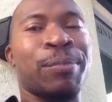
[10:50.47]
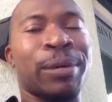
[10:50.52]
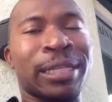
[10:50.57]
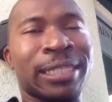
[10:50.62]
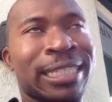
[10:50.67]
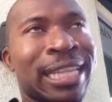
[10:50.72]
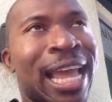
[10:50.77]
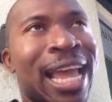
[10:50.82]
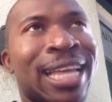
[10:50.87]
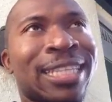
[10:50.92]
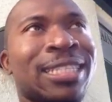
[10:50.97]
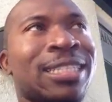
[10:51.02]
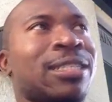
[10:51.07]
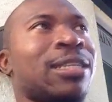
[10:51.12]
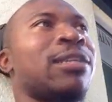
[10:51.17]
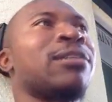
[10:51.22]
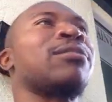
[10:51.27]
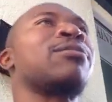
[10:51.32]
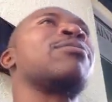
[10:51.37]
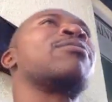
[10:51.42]
But
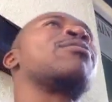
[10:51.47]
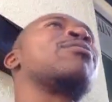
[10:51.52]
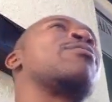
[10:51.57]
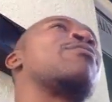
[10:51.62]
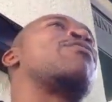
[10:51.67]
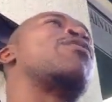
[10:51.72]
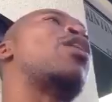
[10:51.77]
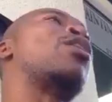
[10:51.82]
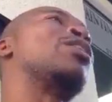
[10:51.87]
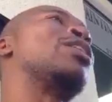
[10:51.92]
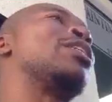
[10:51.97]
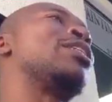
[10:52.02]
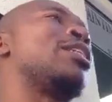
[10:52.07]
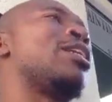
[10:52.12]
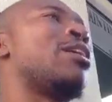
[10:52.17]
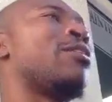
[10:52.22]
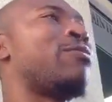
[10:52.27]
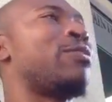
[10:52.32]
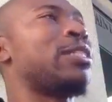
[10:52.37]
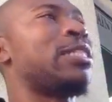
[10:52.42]
that's, falling in
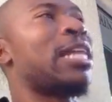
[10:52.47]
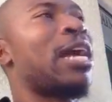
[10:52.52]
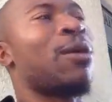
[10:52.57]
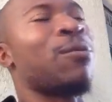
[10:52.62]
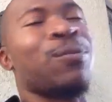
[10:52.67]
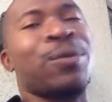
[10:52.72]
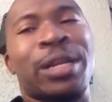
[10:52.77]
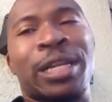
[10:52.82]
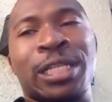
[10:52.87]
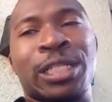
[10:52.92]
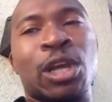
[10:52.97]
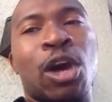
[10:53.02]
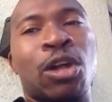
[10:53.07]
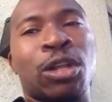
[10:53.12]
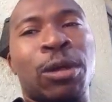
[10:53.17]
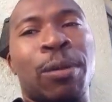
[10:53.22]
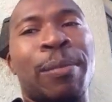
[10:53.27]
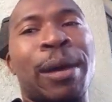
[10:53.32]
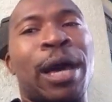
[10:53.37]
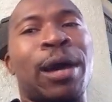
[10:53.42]
love is not what it's
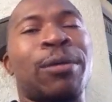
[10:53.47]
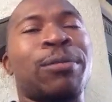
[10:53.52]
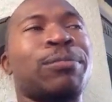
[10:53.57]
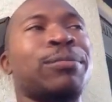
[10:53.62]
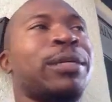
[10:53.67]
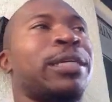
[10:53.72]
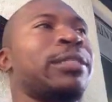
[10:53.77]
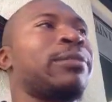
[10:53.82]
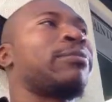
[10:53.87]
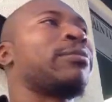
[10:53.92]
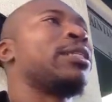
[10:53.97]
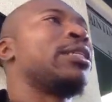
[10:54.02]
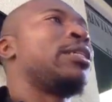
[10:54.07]
all about. But